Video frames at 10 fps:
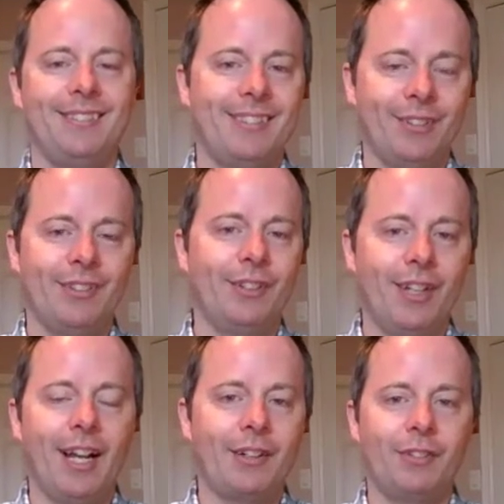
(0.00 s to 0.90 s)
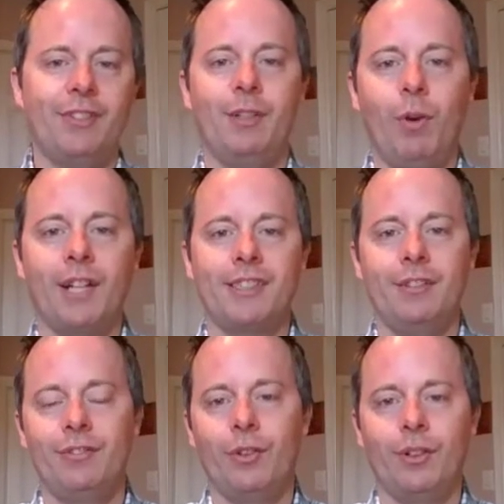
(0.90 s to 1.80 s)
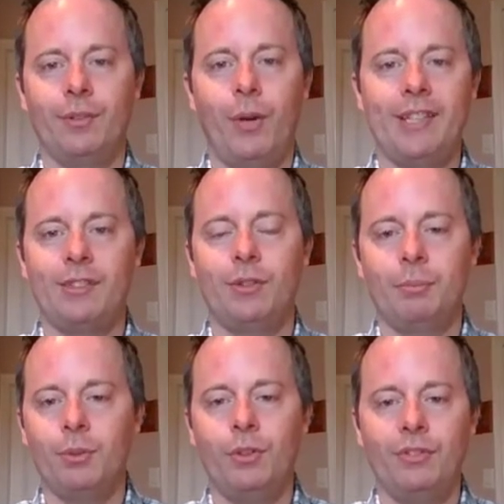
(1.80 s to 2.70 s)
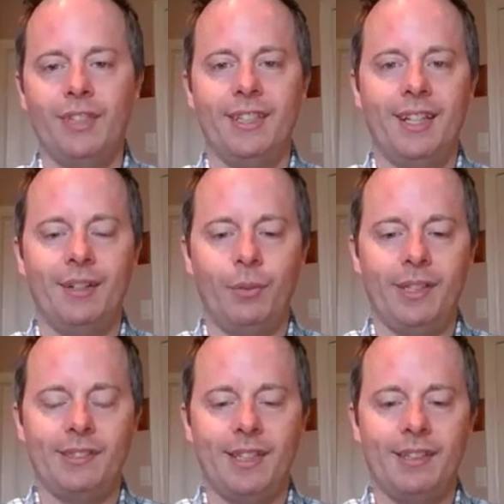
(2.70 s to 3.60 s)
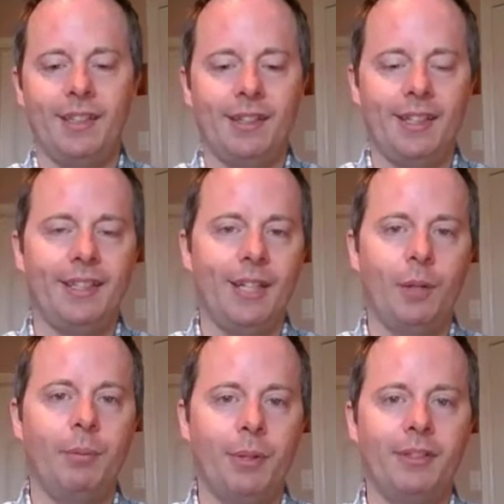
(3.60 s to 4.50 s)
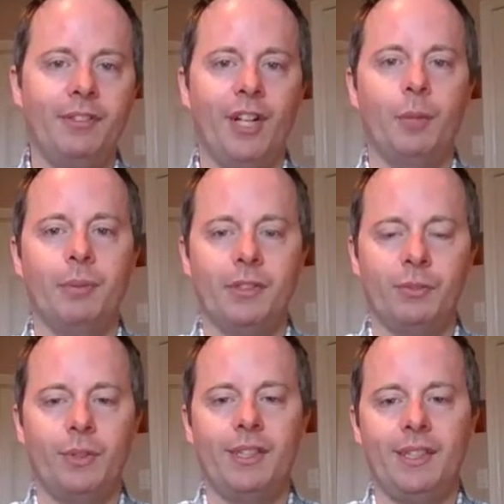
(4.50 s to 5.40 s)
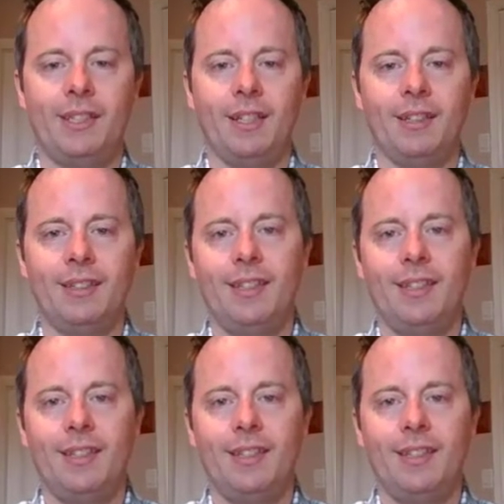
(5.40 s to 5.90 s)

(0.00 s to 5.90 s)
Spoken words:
They're actively watching for ways to improve and ways that they can help developers with the